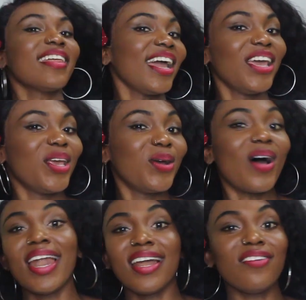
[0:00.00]
Thank you,
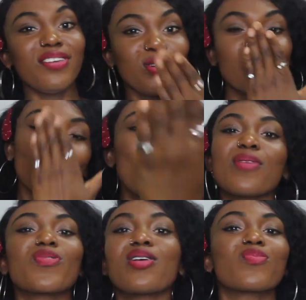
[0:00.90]
I love you.
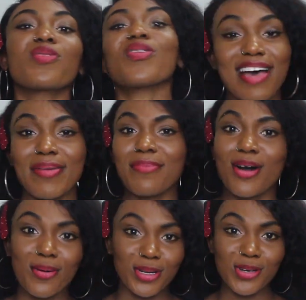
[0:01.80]
And my
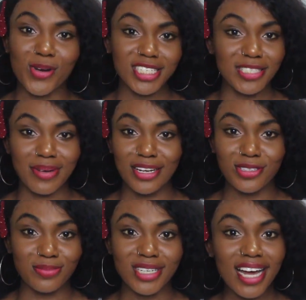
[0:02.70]
mom also watches my
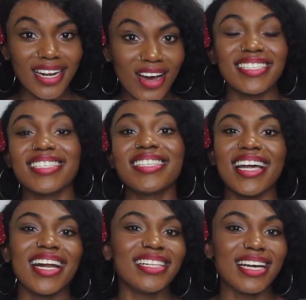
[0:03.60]
YouTube channel. She
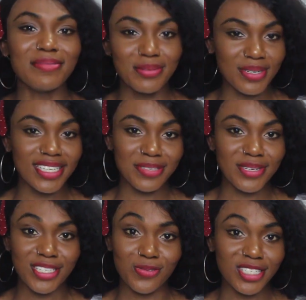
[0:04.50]
said anytime she misses
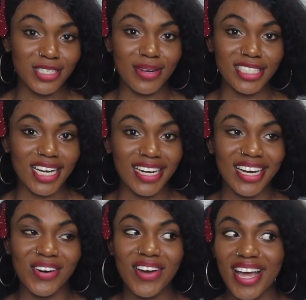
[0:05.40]
me, she watches my
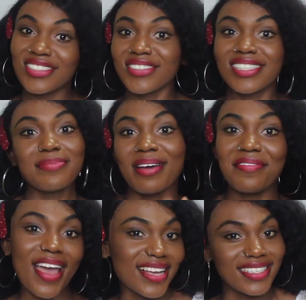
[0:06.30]
channel just to see my
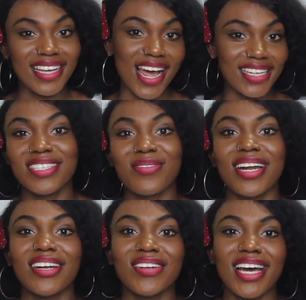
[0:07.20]
face and see what
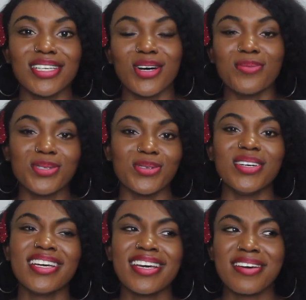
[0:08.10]
her daughter is up
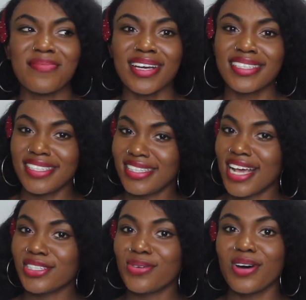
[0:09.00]
to. My
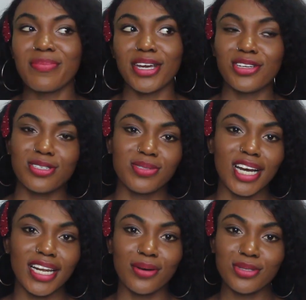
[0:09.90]
sisters do watch my YouTube
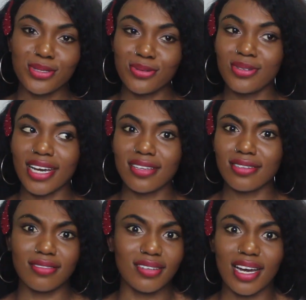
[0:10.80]
channel too. Yeah,
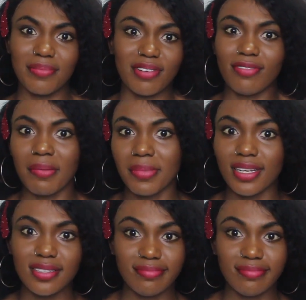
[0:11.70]
so yeah, my family.